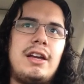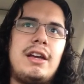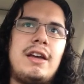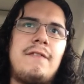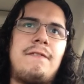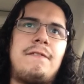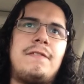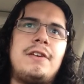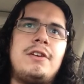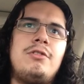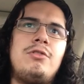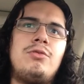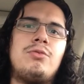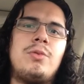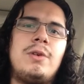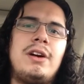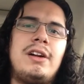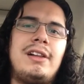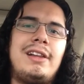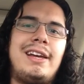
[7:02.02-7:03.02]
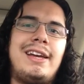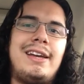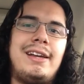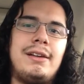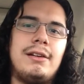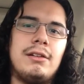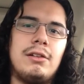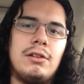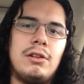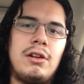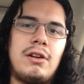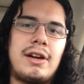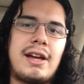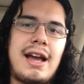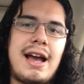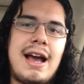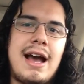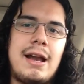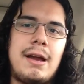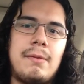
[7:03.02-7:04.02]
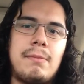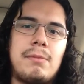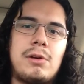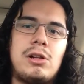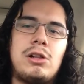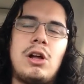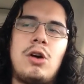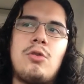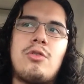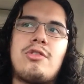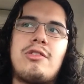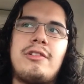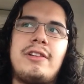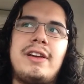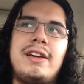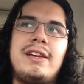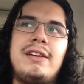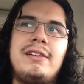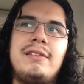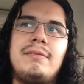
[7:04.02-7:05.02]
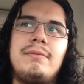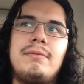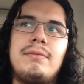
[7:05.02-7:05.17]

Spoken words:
if you really look at it closely,